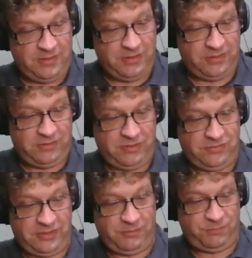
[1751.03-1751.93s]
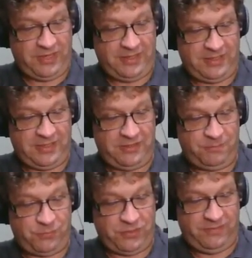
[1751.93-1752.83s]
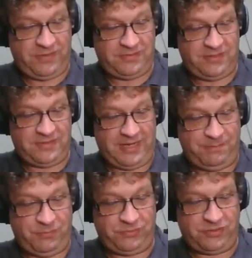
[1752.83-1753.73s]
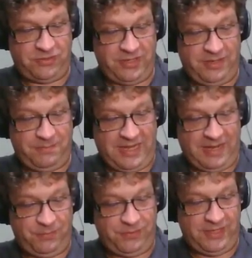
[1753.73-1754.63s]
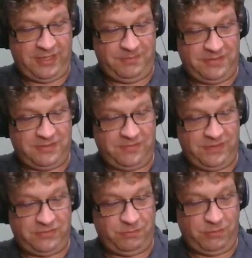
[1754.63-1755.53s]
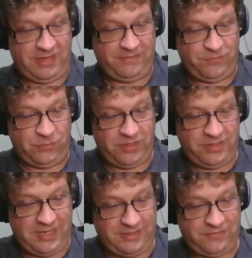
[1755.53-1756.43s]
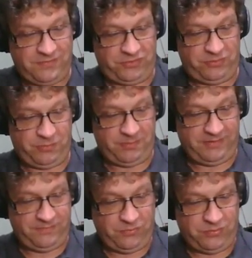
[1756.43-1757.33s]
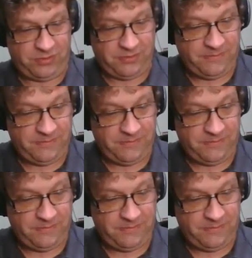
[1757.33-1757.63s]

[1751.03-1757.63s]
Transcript: Using the predicate in the previous example to create a map with elements divisible by 4 and not divisible by 4.